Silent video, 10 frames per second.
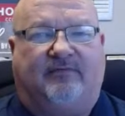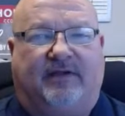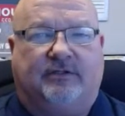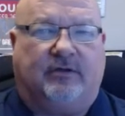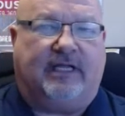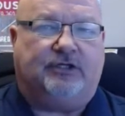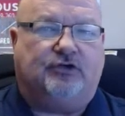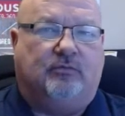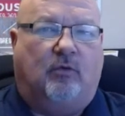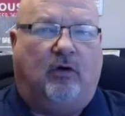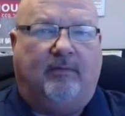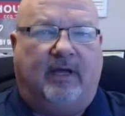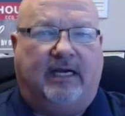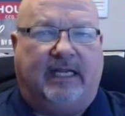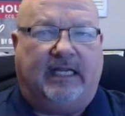professional, get you more
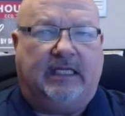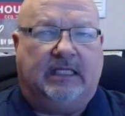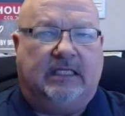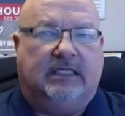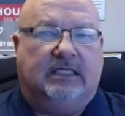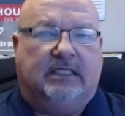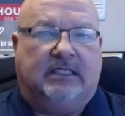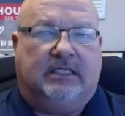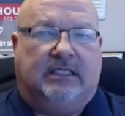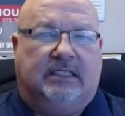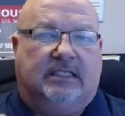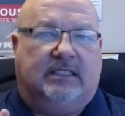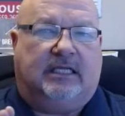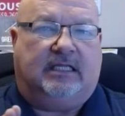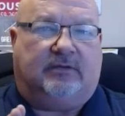money
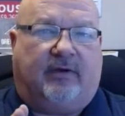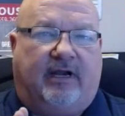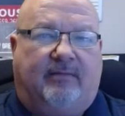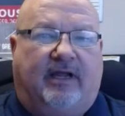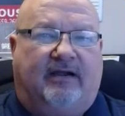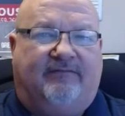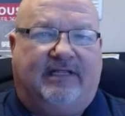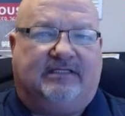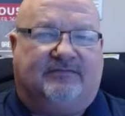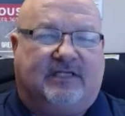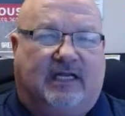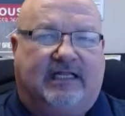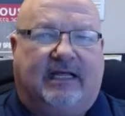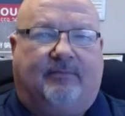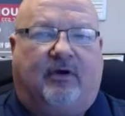and the right amount of ease of
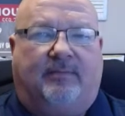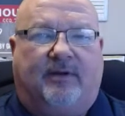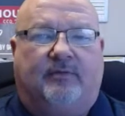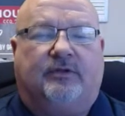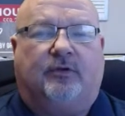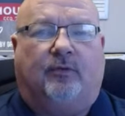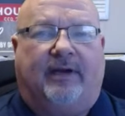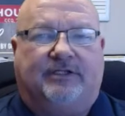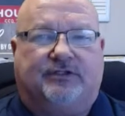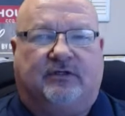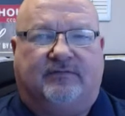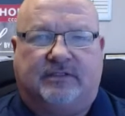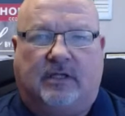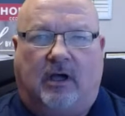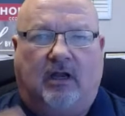selling that property with great
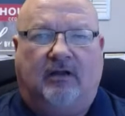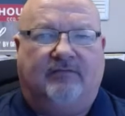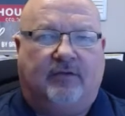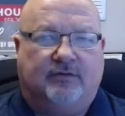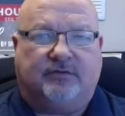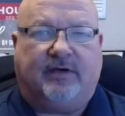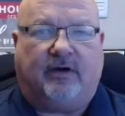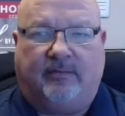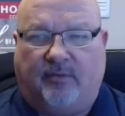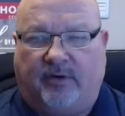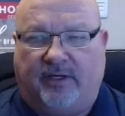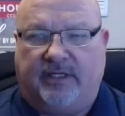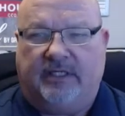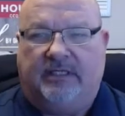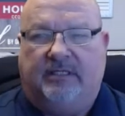service. All of those three are important.
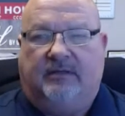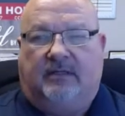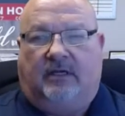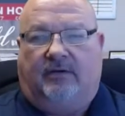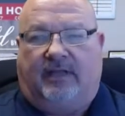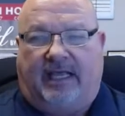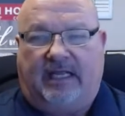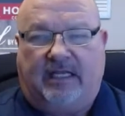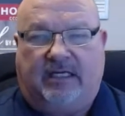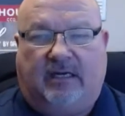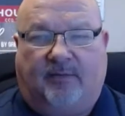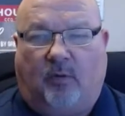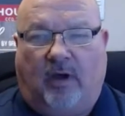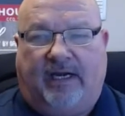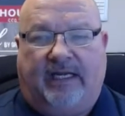Okay. Number
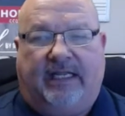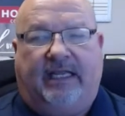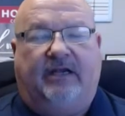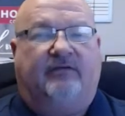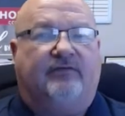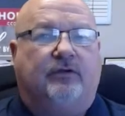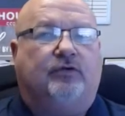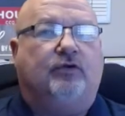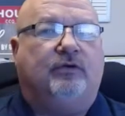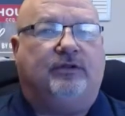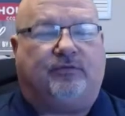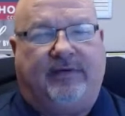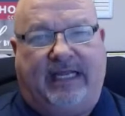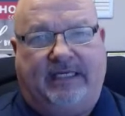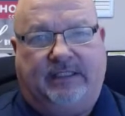one, interview 2 to
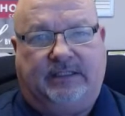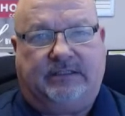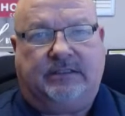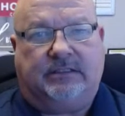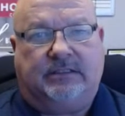3 agents.